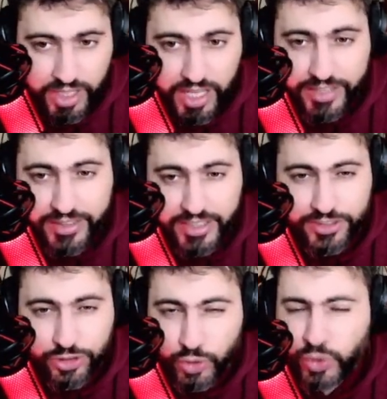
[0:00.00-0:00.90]
I
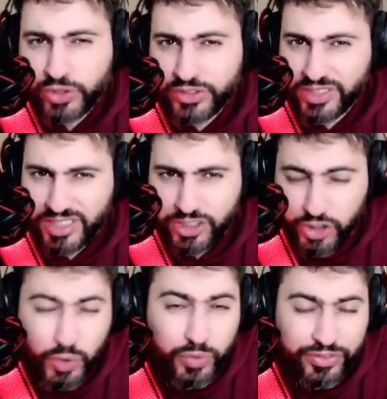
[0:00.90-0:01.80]
think 2 or 3
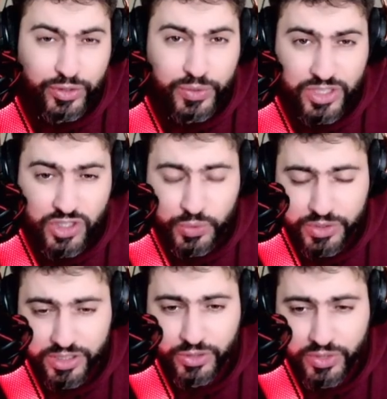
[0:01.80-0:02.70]
new viewers
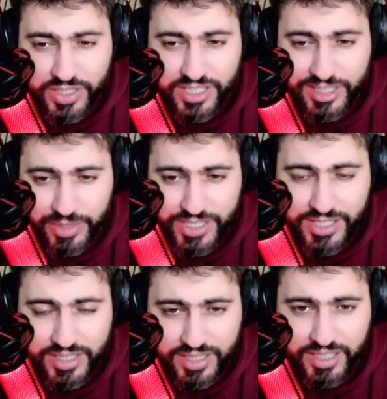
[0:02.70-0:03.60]
tuned into the stream
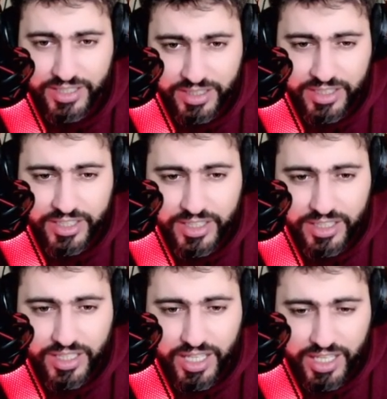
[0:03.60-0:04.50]
yesterday
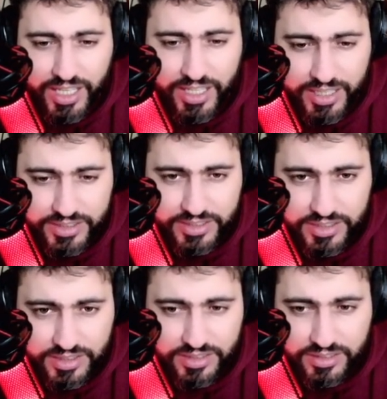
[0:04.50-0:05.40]
and
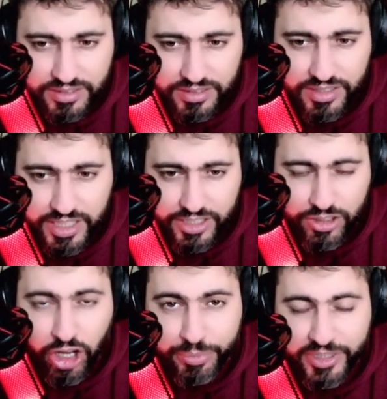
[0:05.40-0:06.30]
they
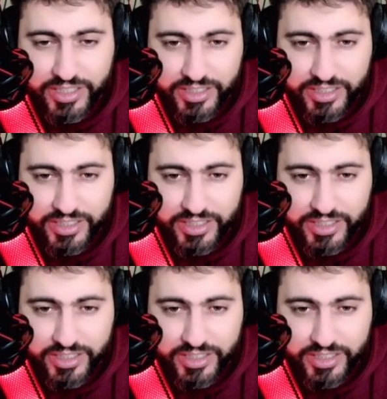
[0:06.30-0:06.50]
copied